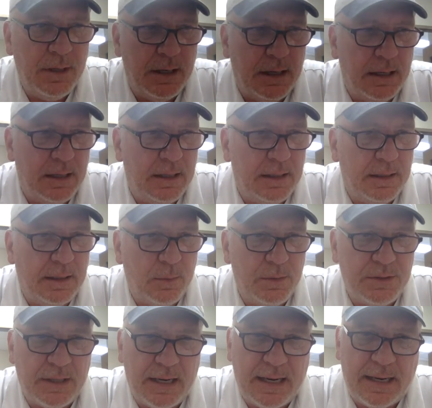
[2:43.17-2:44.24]
I
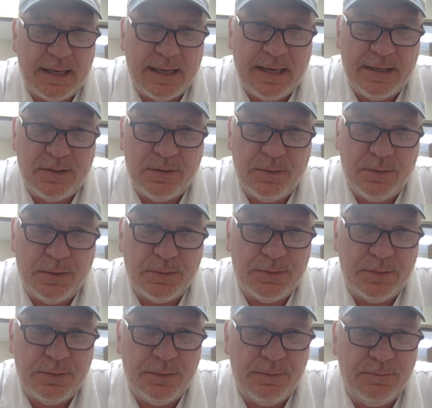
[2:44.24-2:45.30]
wish I had a
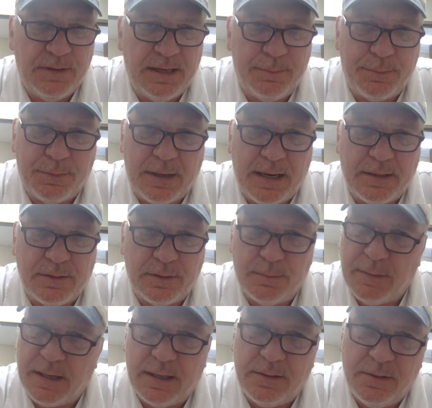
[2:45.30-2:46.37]
H2O2 vaporizer,
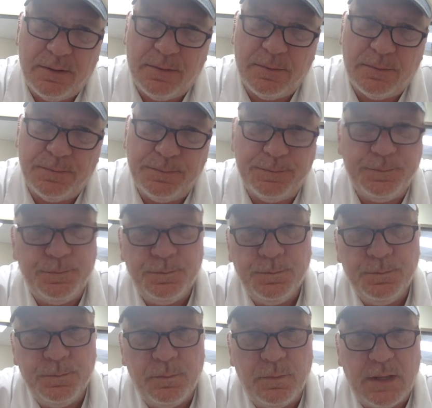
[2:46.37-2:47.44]
but I don't.
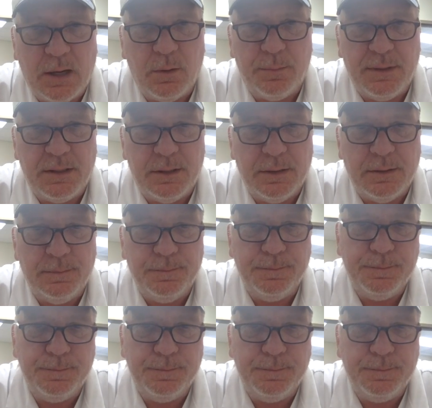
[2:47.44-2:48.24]
That would be good.